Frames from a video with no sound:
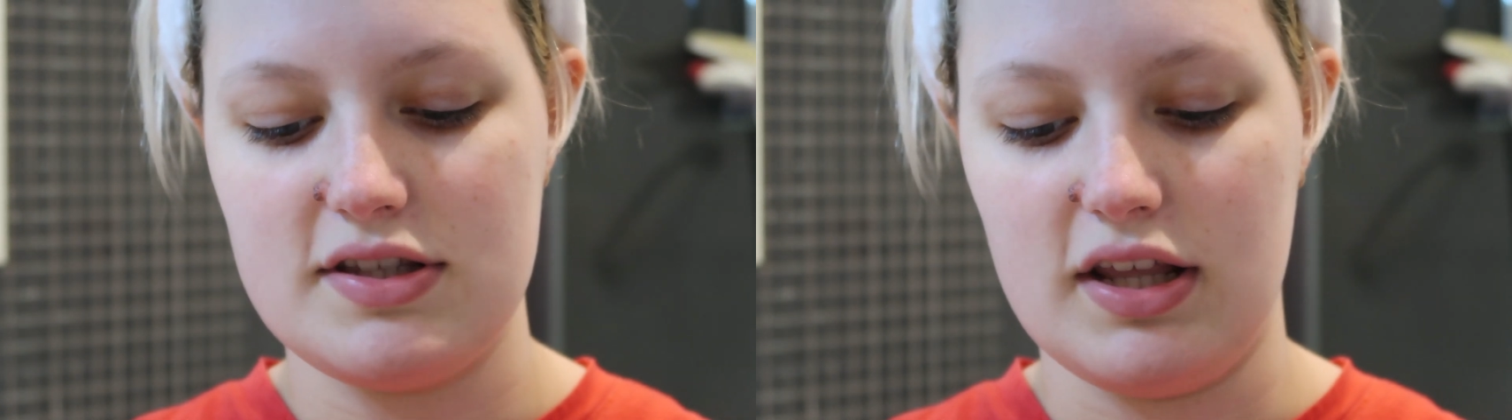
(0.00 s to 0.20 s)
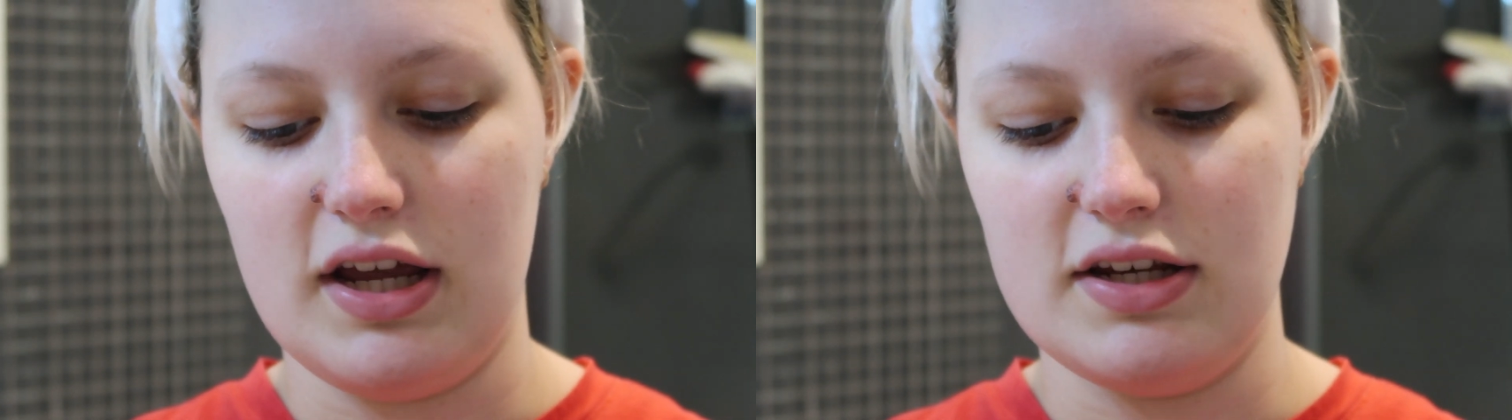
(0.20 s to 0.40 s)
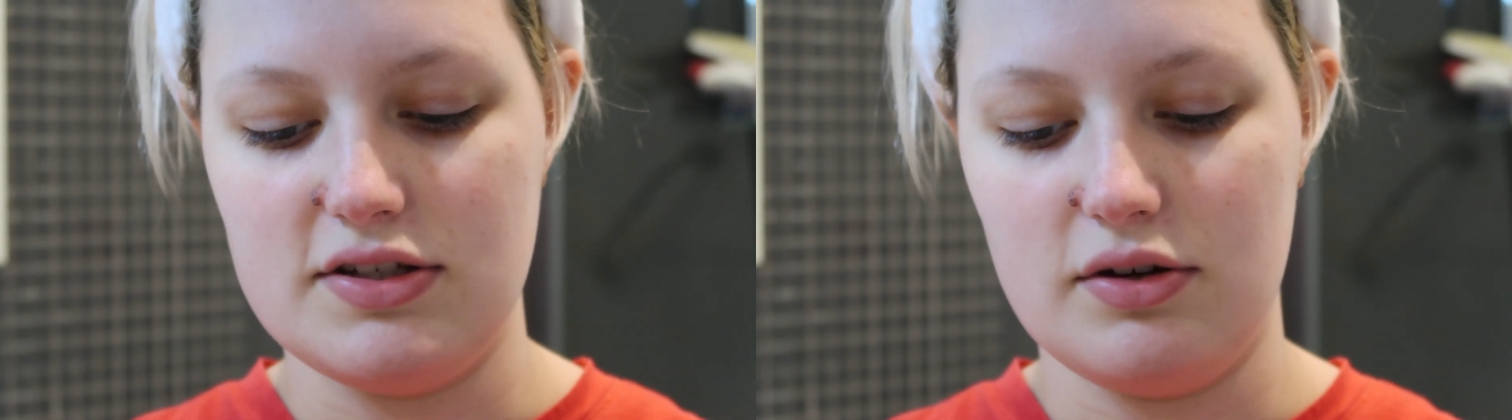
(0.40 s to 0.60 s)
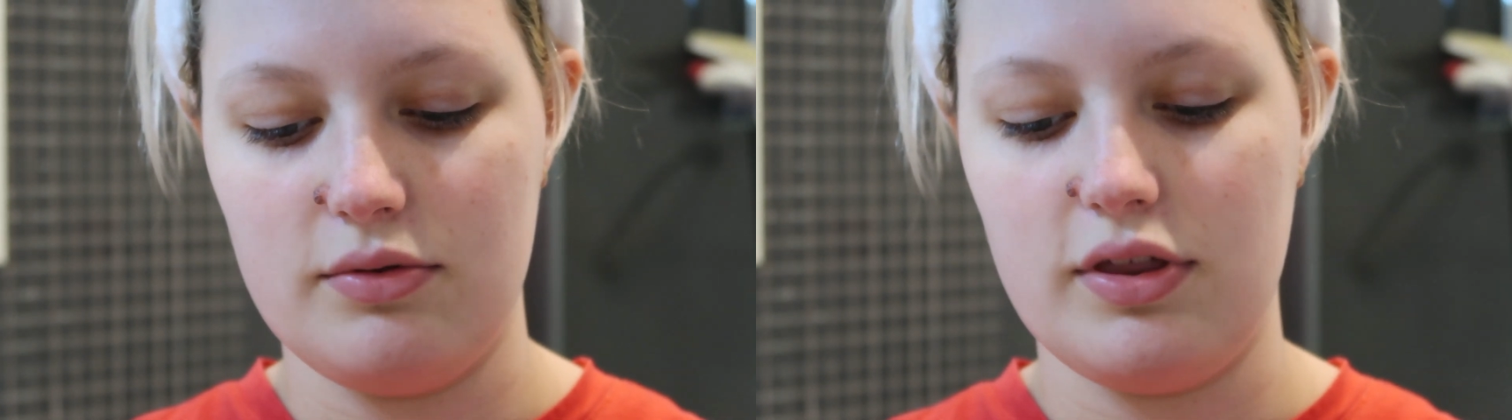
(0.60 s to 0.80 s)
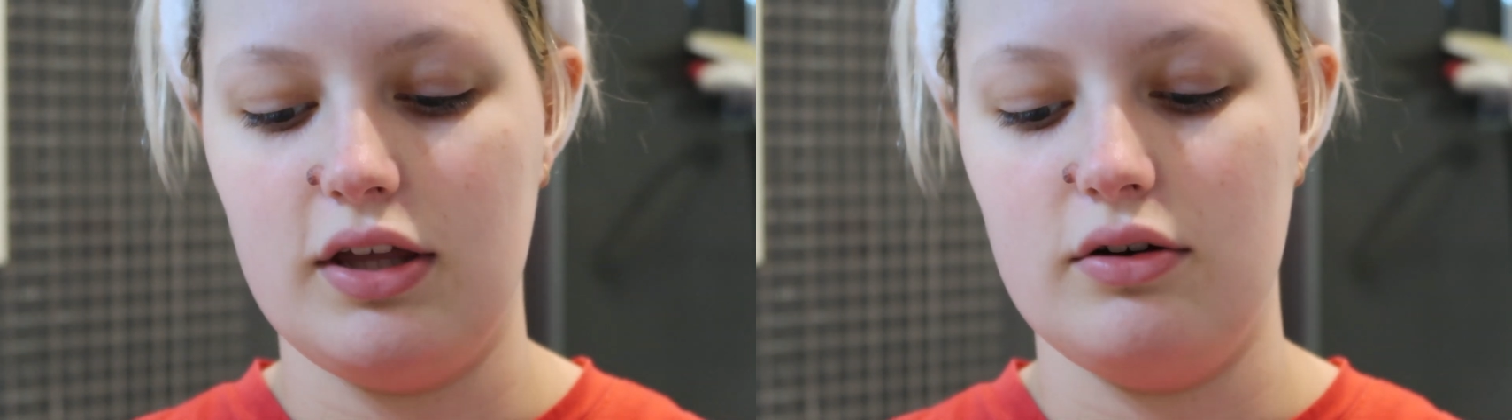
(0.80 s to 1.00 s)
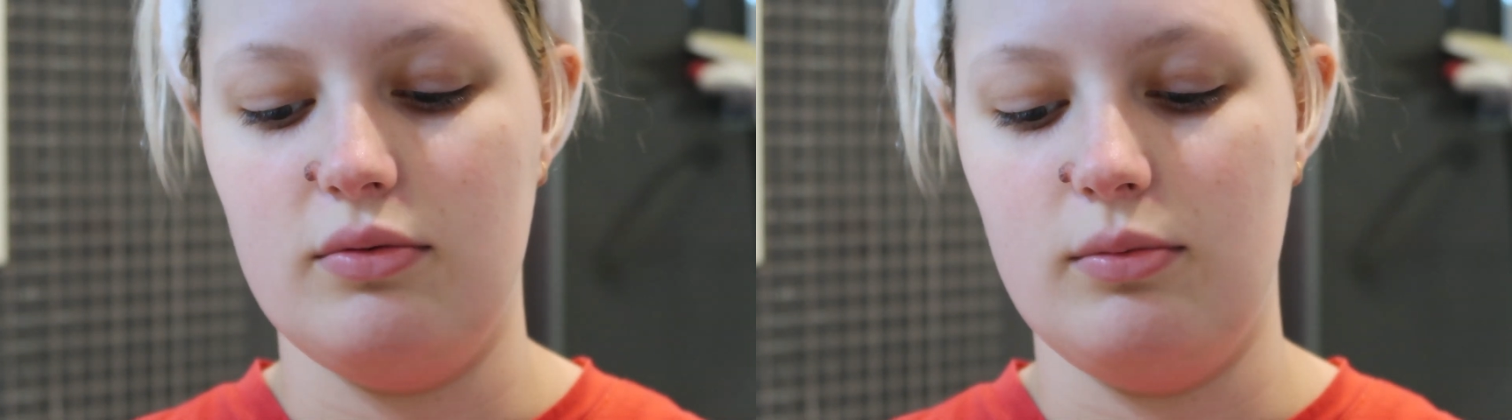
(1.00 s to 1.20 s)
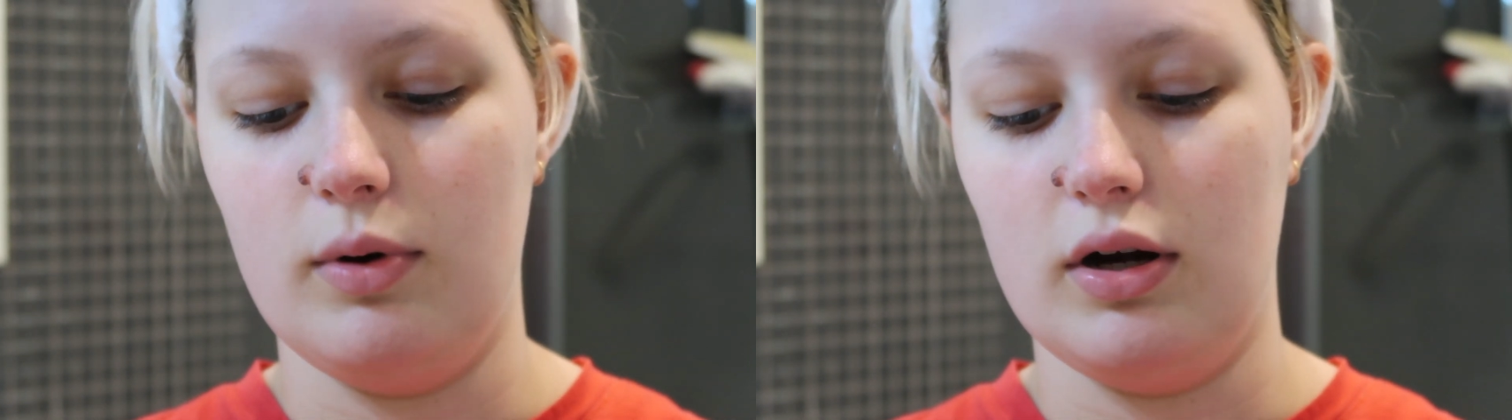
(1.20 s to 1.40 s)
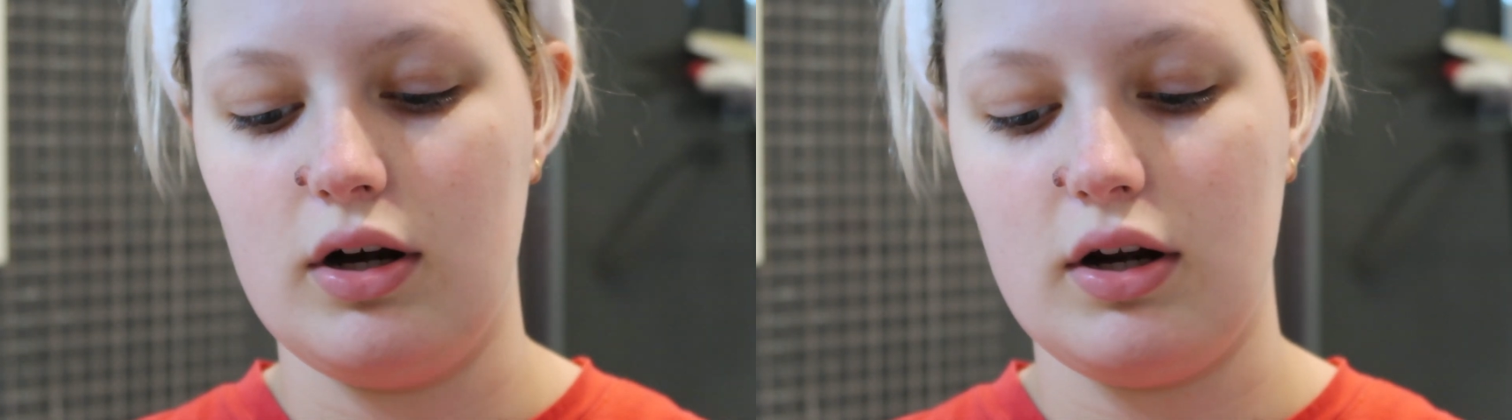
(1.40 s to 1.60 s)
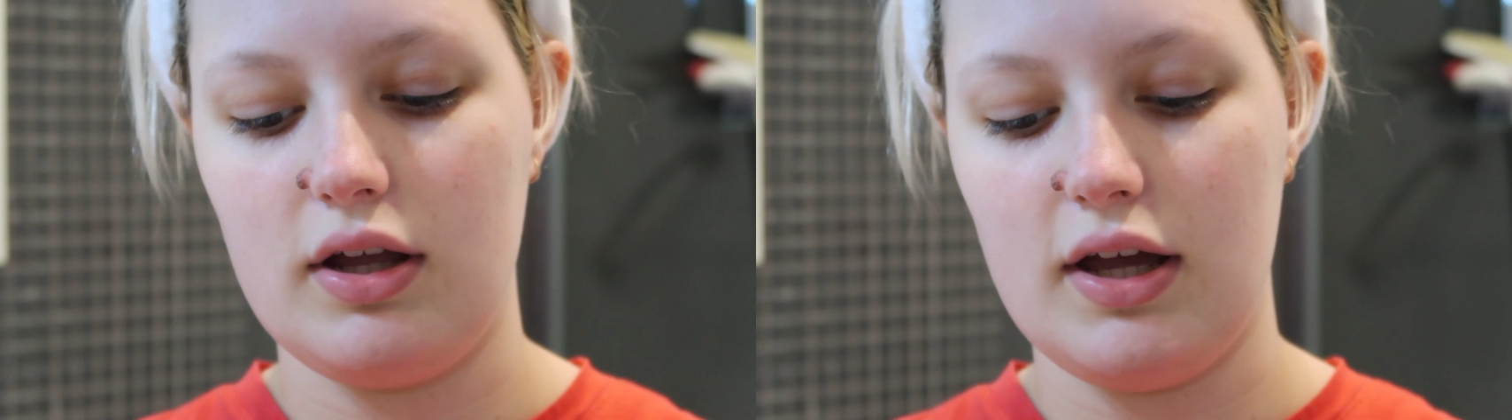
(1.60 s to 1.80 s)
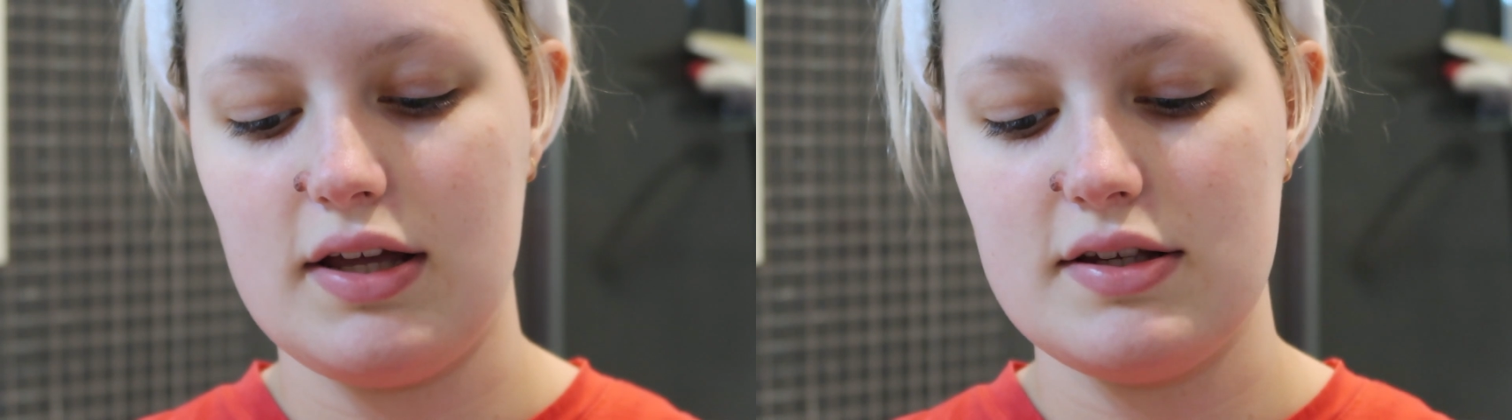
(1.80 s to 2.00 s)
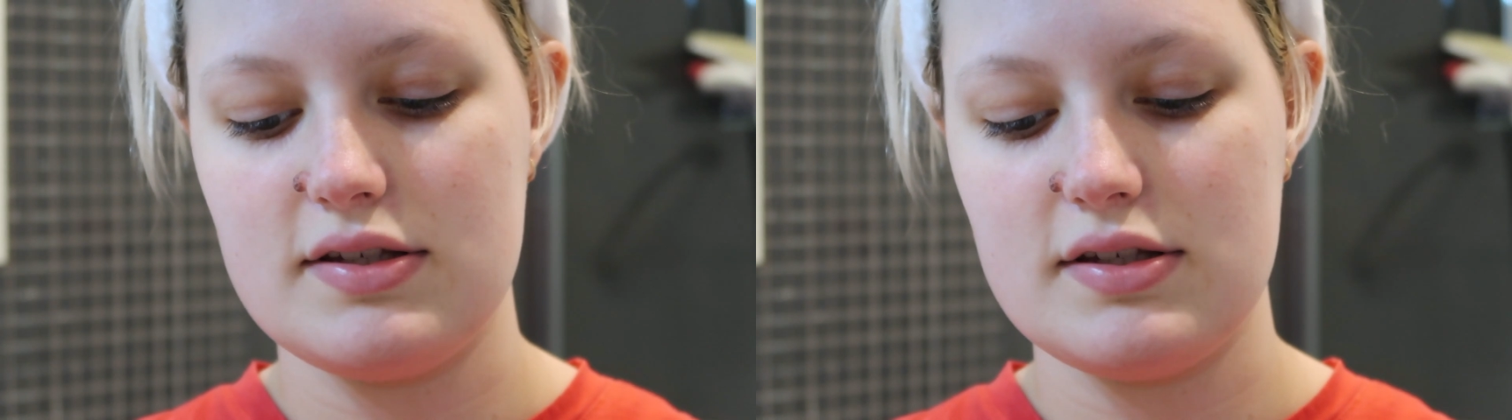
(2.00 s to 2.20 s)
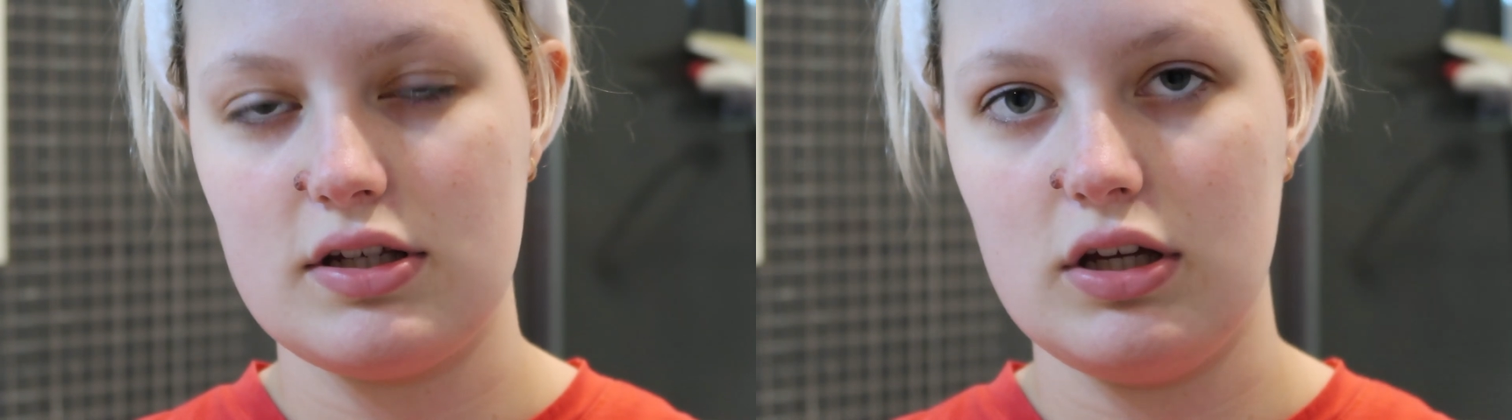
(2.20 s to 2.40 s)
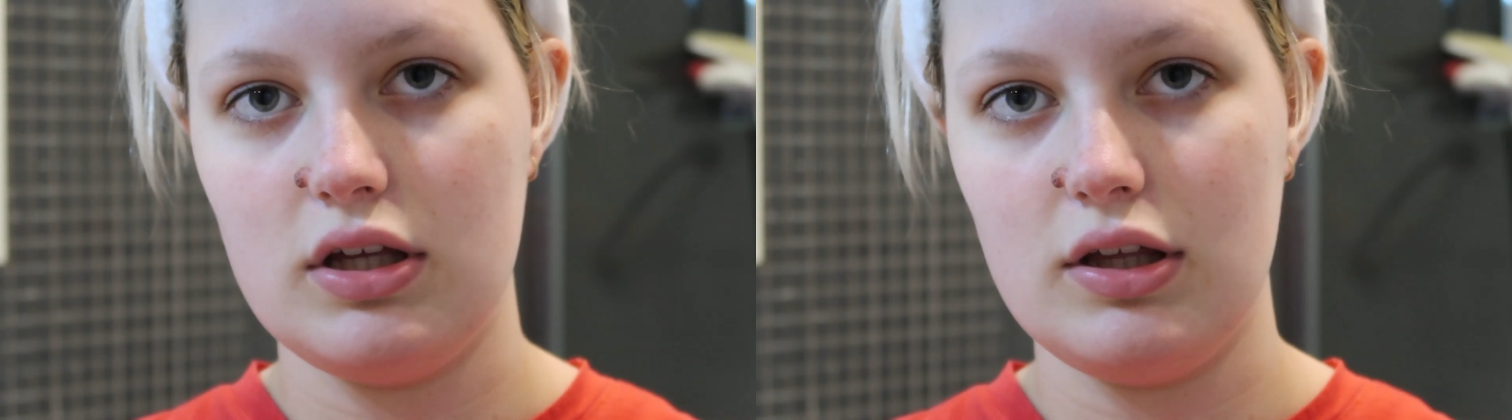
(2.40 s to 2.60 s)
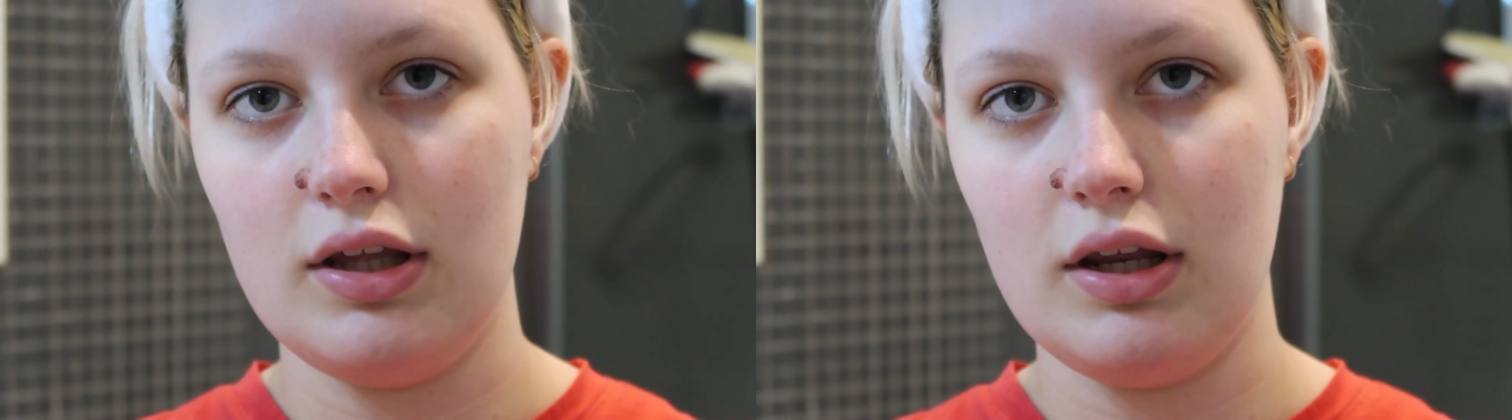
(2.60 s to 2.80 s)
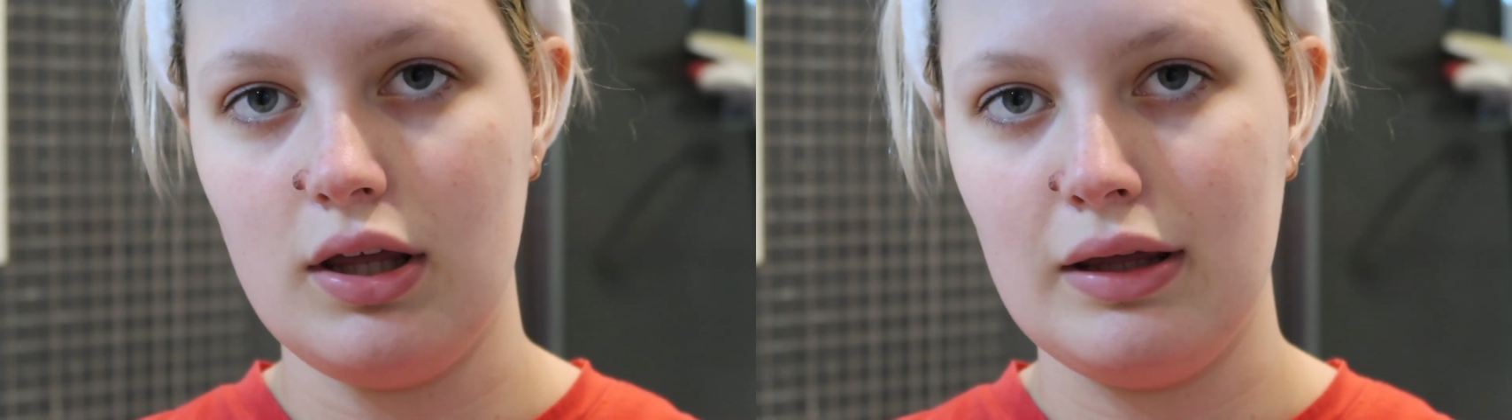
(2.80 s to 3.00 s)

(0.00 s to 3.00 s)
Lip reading: then I don't think it'll work as good.